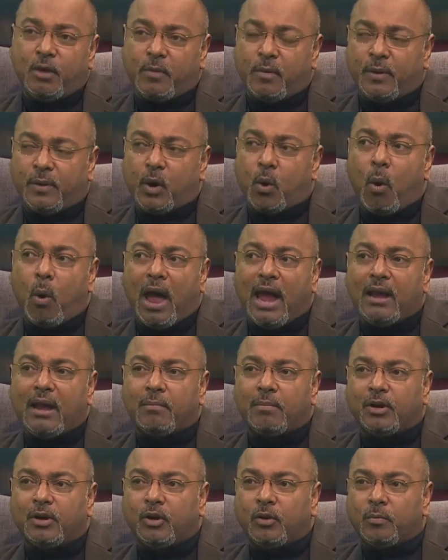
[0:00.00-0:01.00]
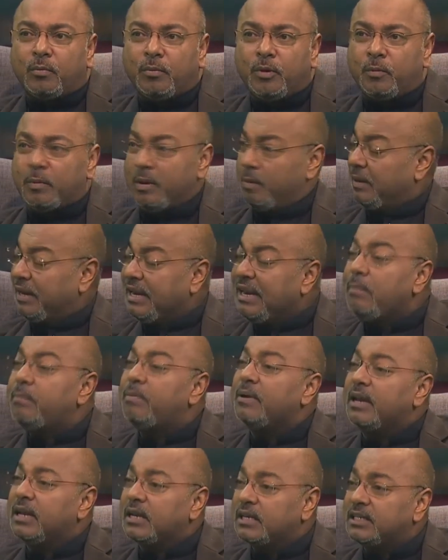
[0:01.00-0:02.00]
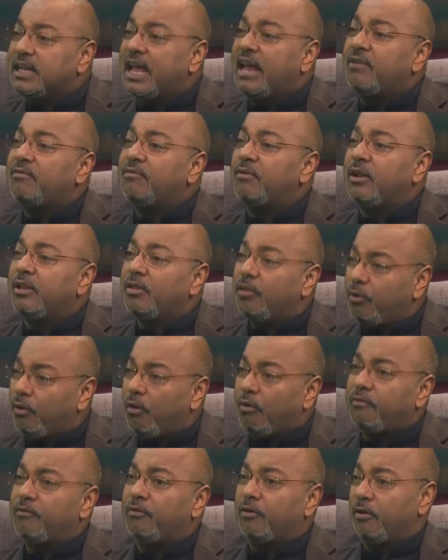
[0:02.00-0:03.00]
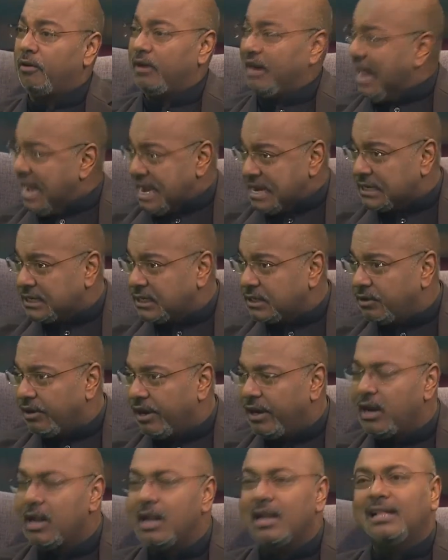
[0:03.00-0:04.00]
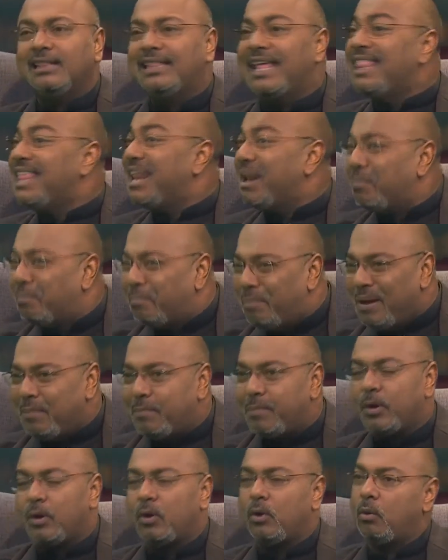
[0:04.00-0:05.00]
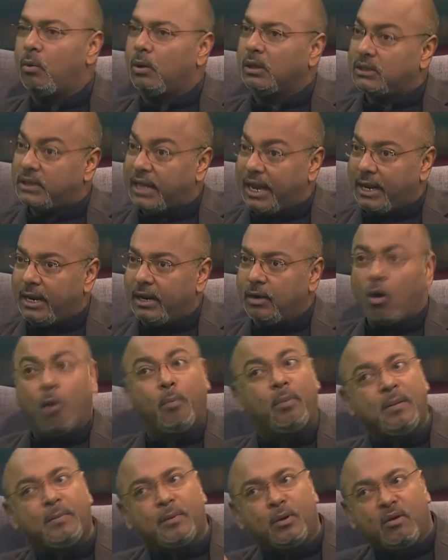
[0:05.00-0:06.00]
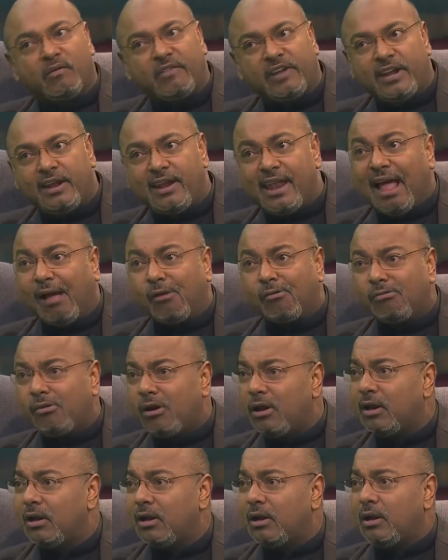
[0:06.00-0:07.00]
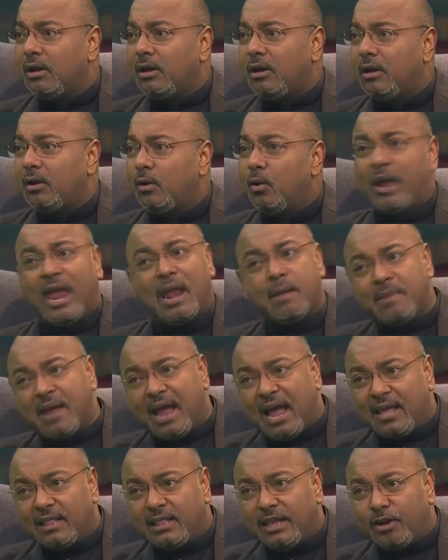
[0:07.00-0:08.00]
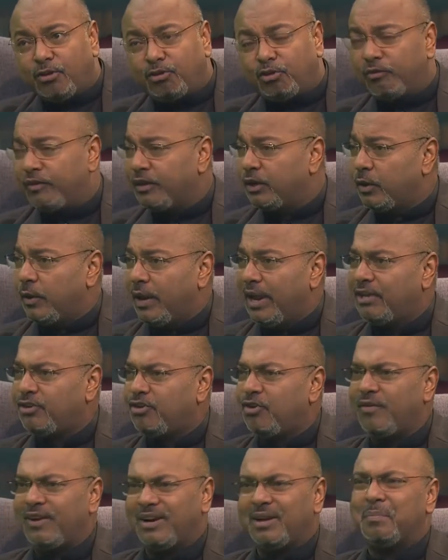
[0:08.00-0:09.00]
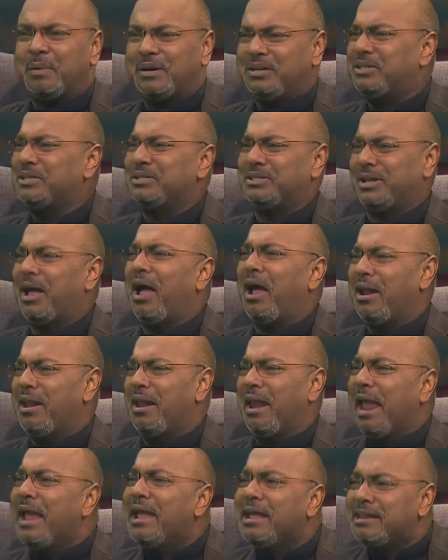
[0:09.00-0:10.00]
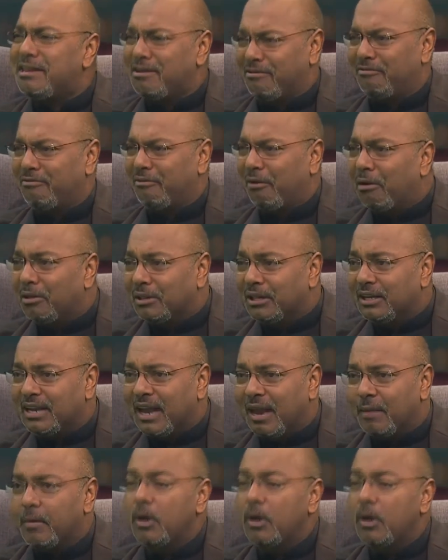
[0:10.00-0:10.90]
might be quiet, but you might be deep and insightful and thoughtful, nice, right? Then there are people who are silent, or people who are very loud, who can be either introverted or extroverted, but just are negative all the time.